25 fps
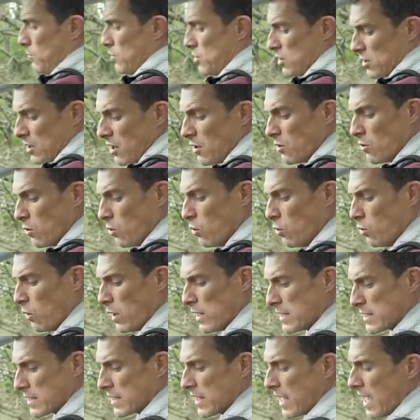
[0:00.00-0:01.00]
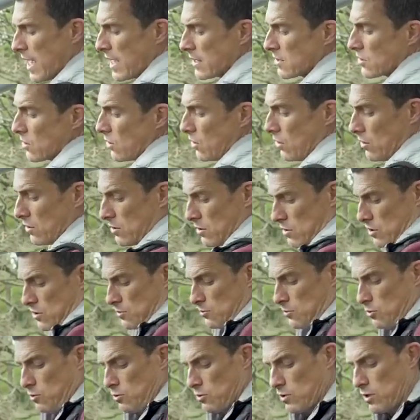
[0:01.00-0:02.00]
which you don't always get on
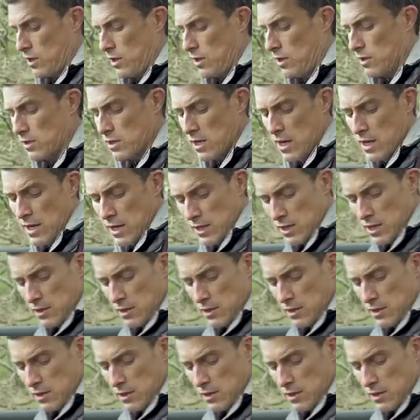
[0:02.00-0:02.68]
small cars. In